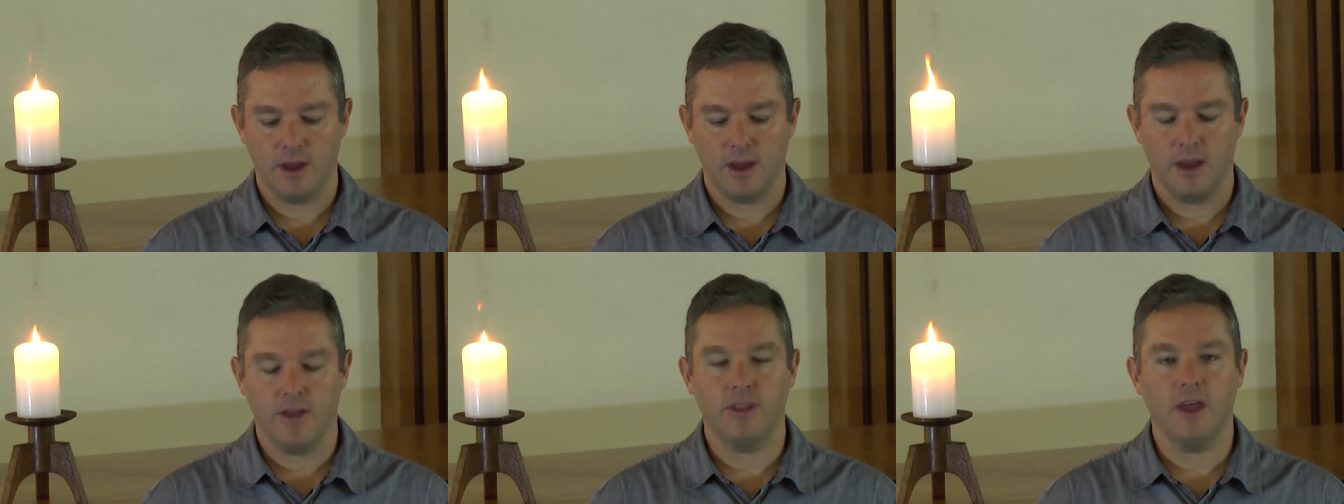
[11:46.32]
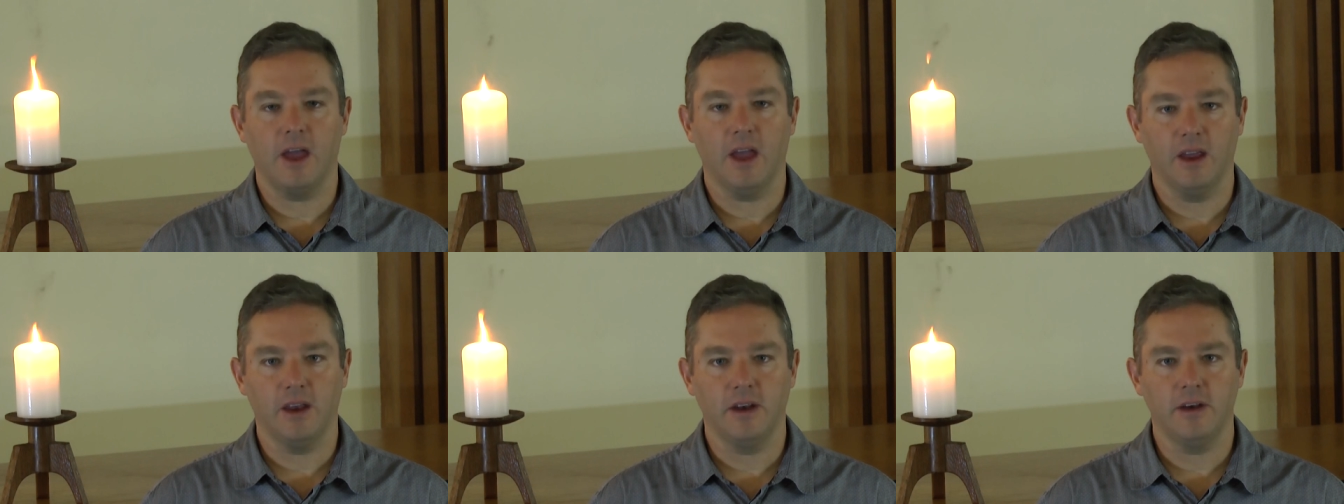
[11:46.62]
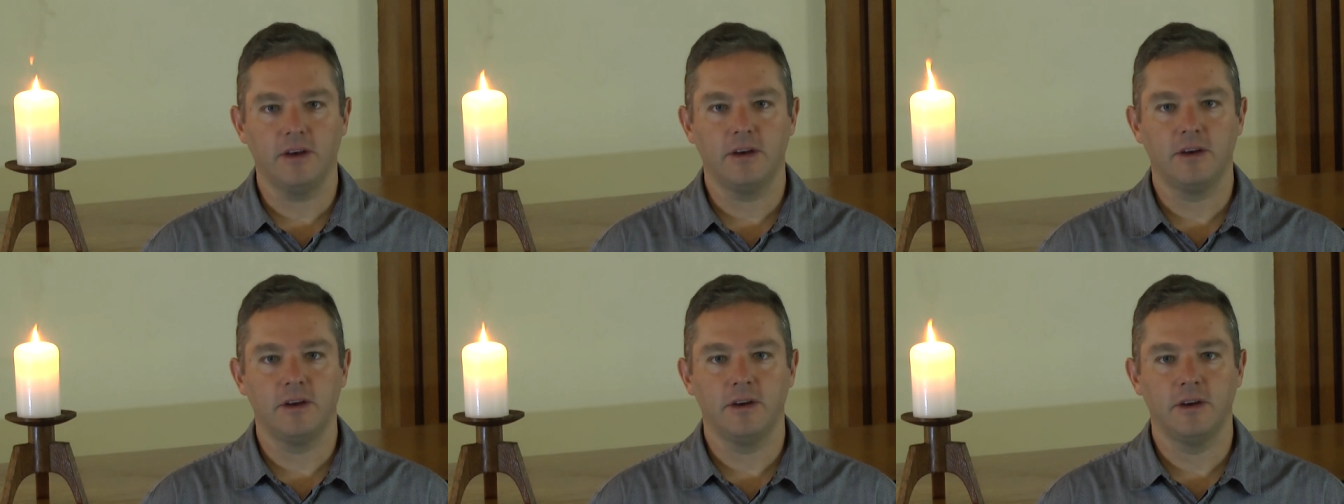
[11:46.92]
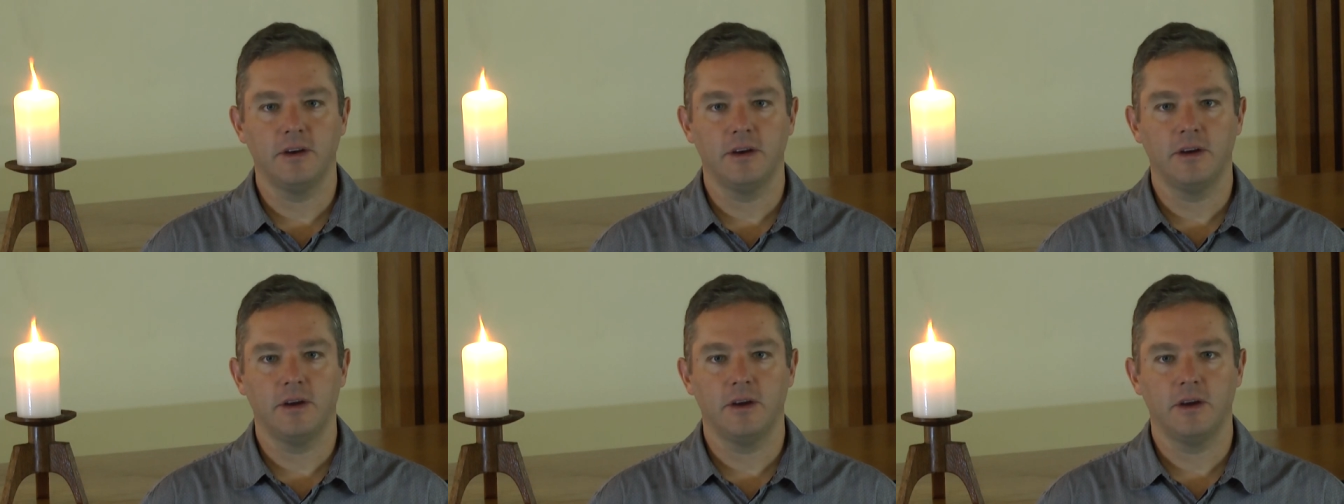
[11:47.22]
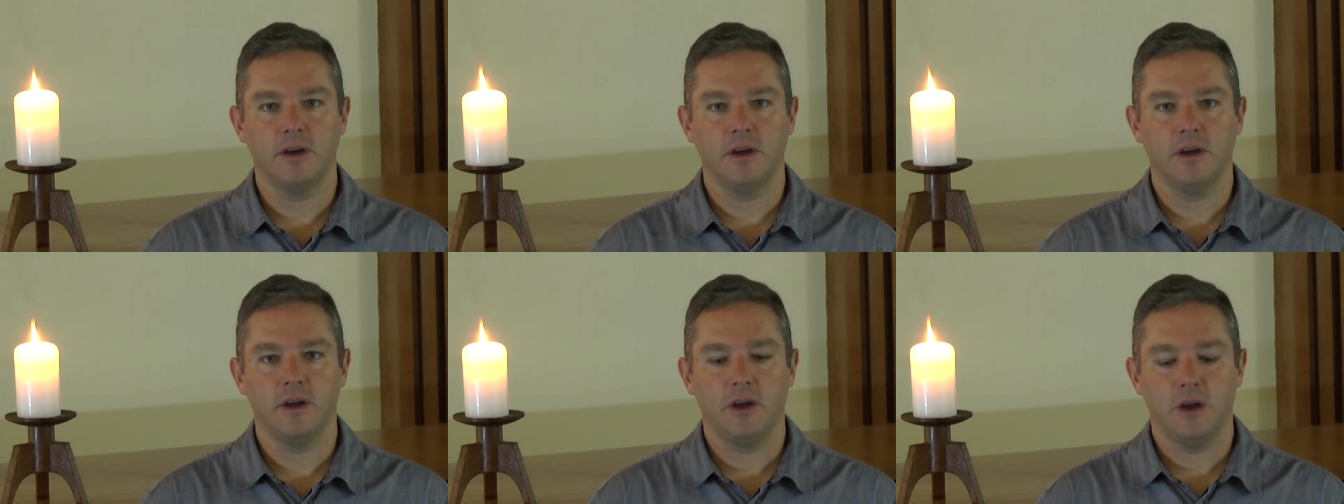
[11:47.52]
In the end,
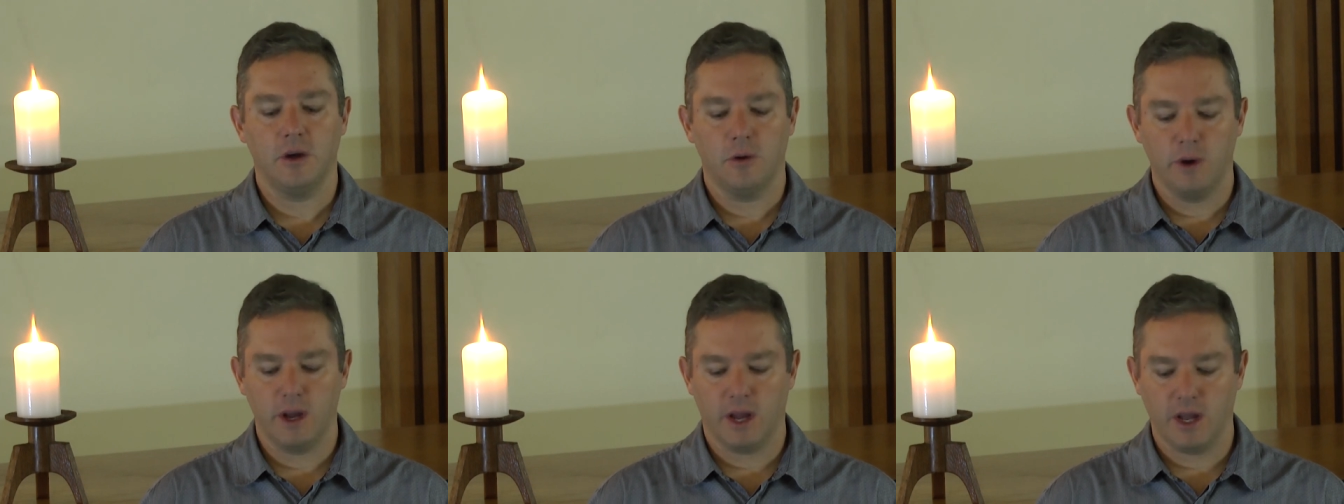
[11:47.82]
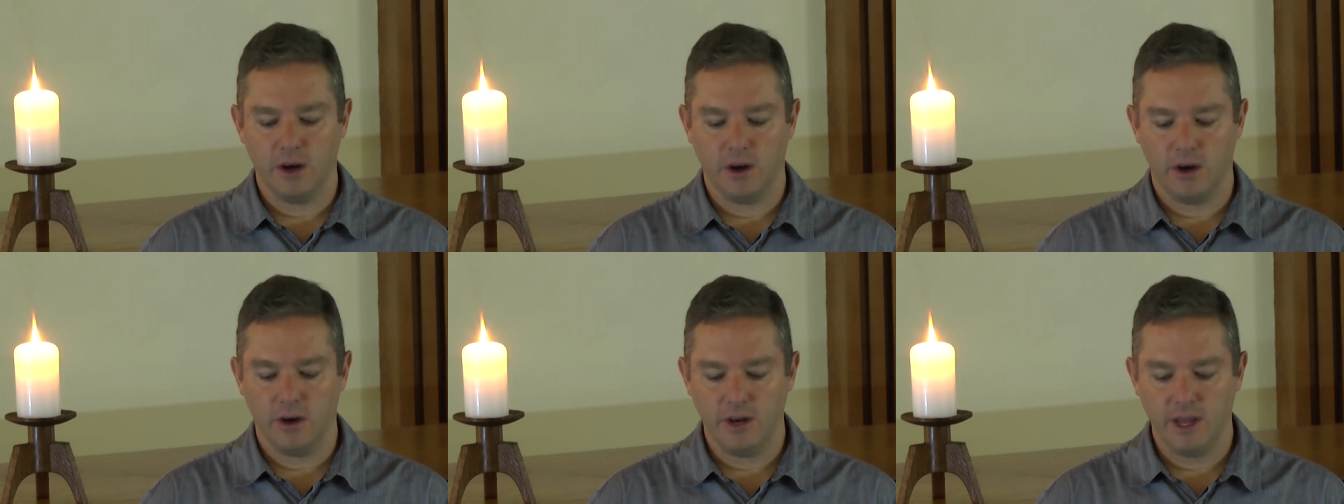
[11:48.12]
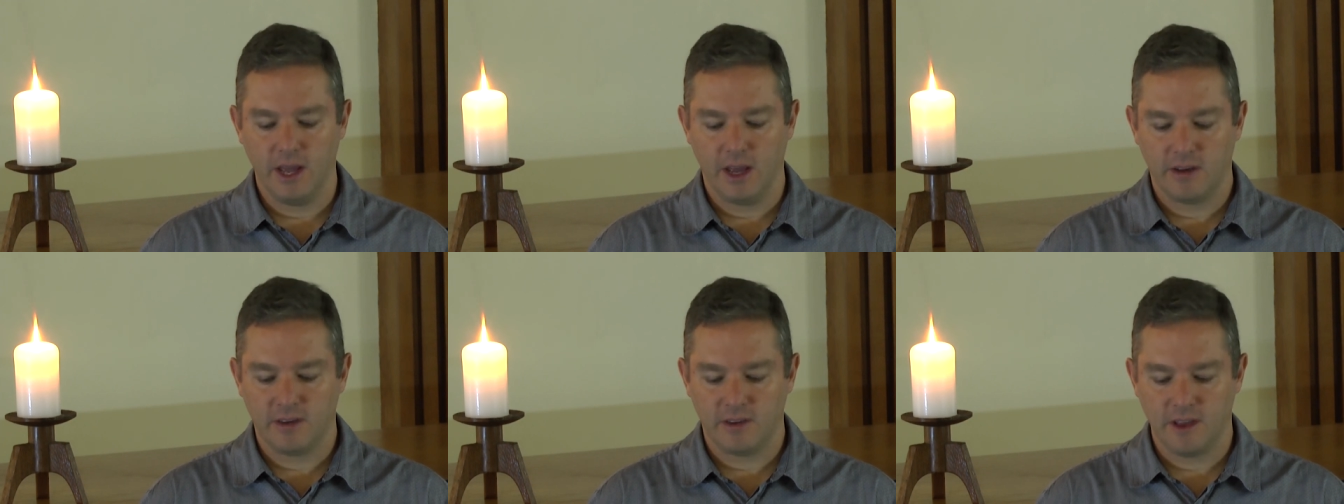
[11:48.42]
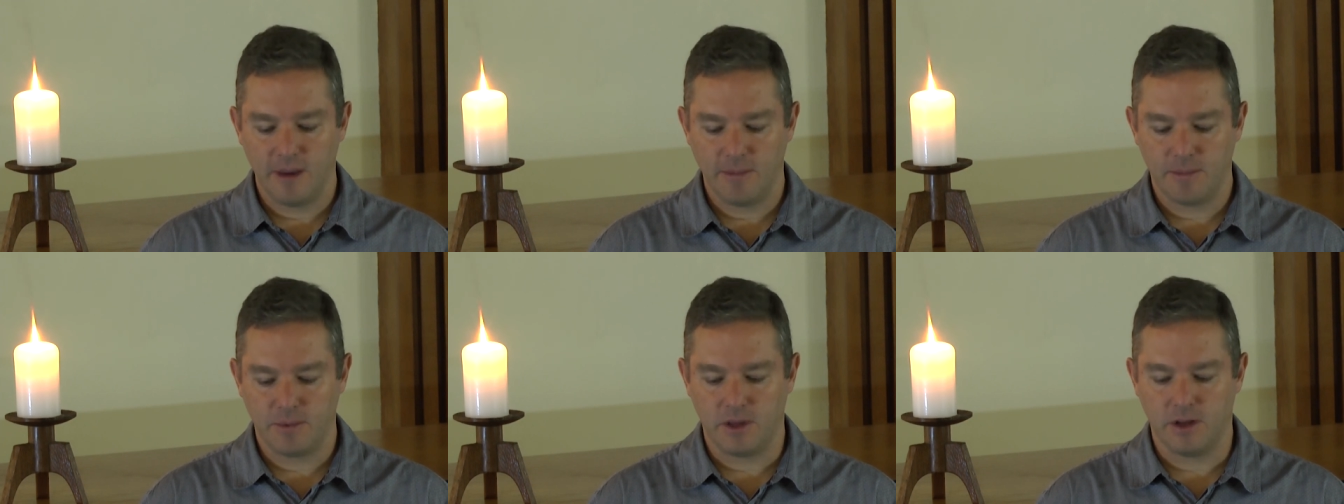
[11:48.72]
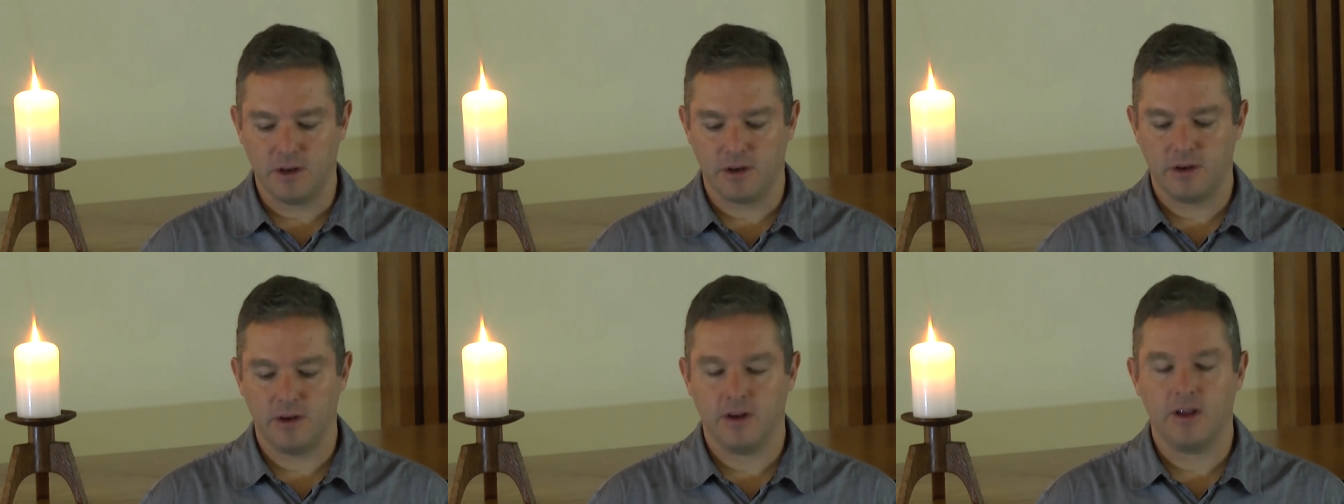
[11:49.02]
we can only accept
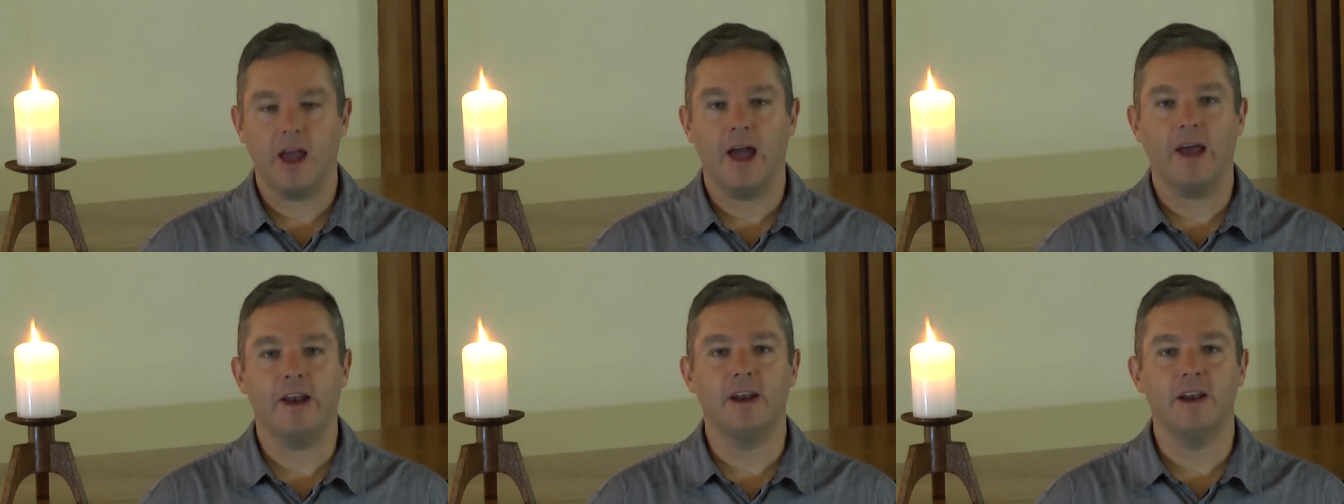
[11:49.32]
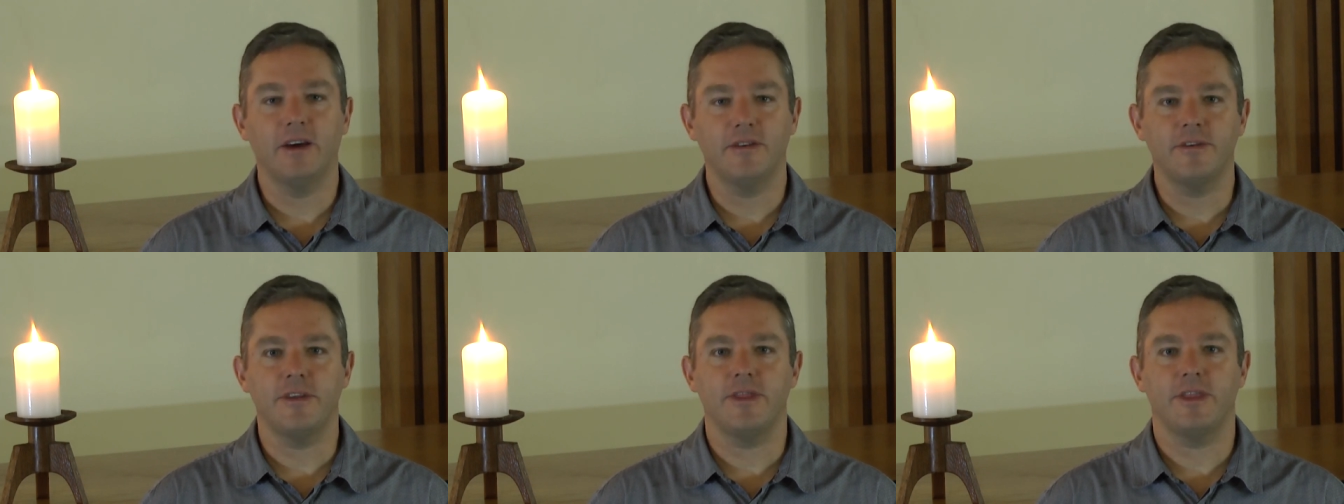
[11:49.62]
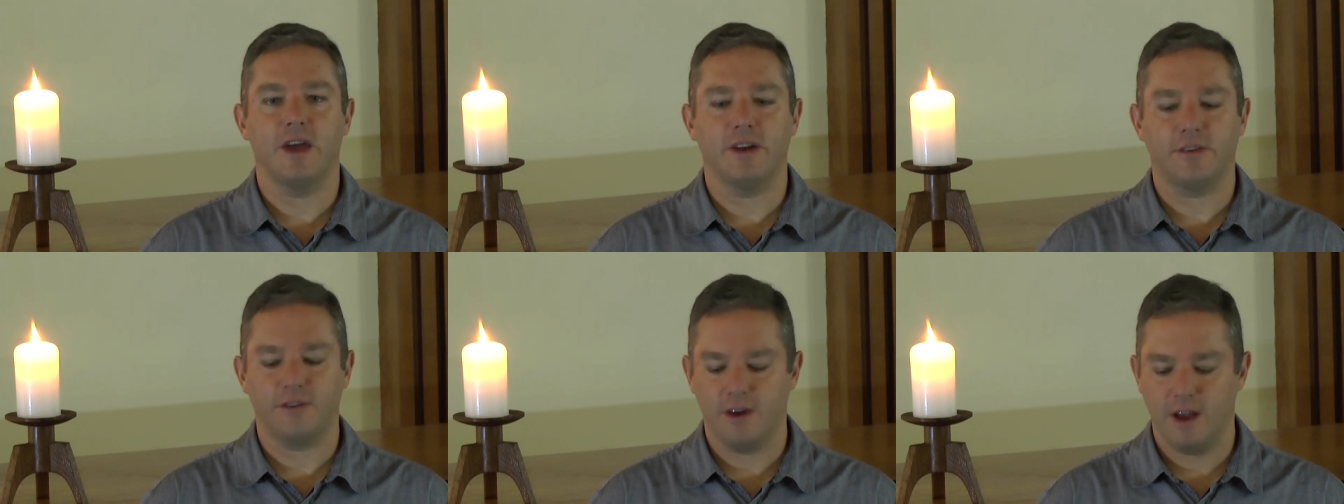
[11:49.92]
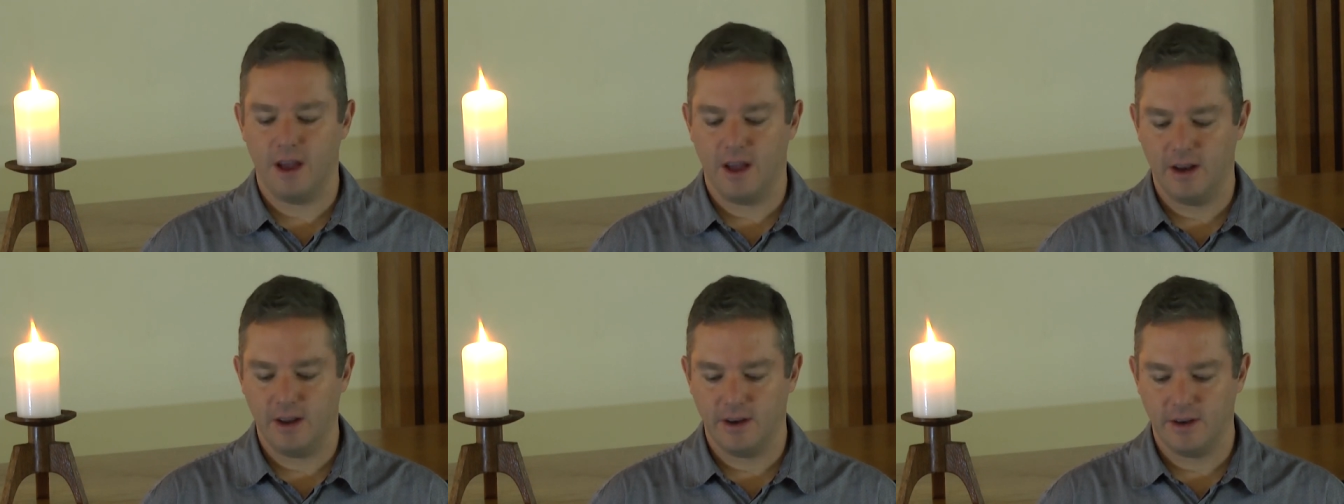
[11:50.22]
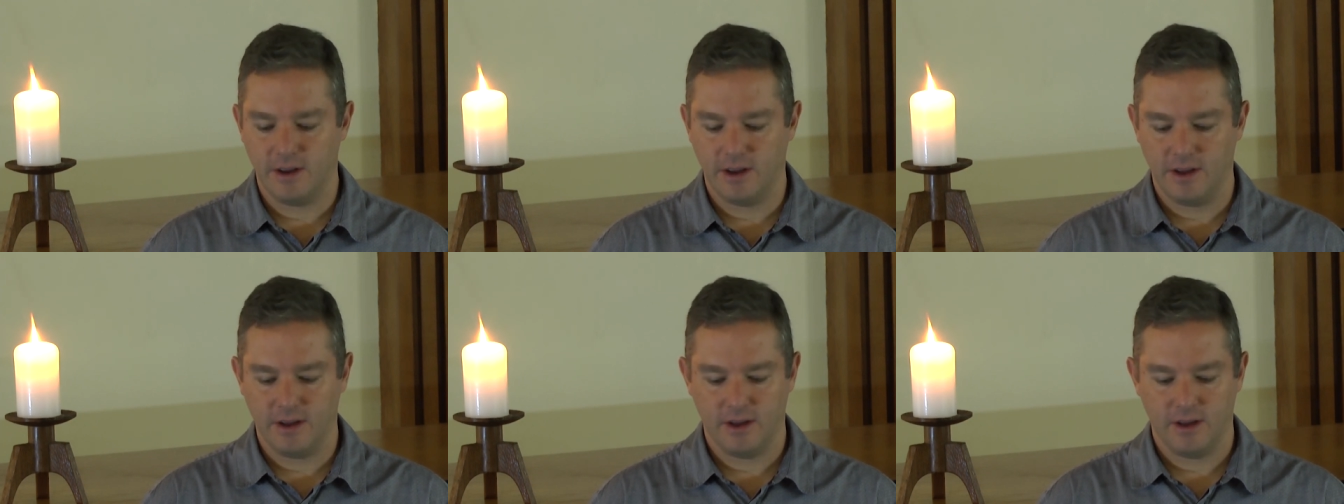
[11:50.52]
it and live in that
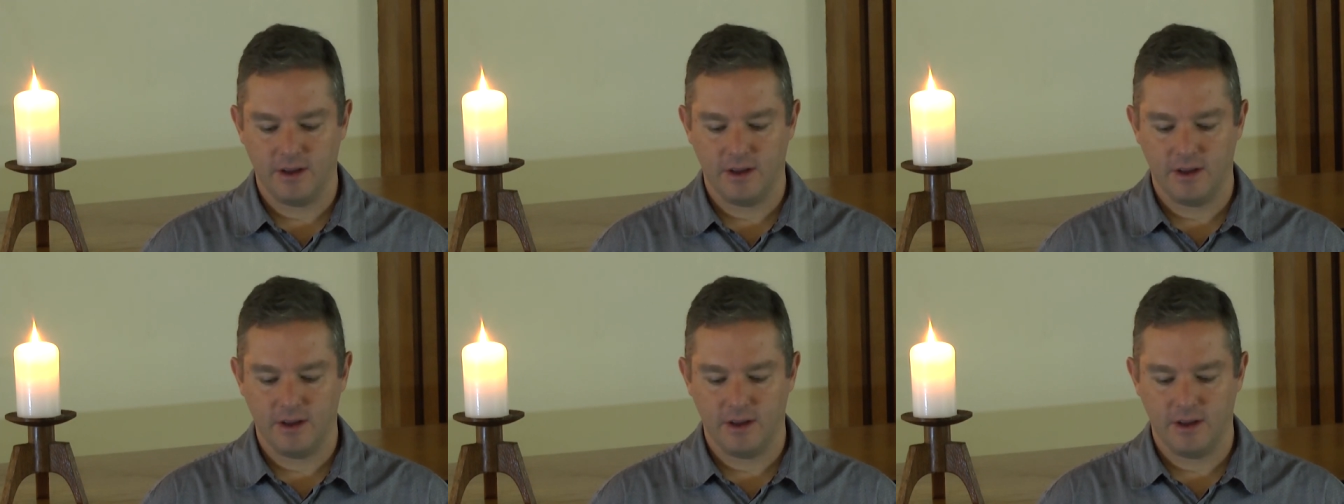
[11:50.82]
reality,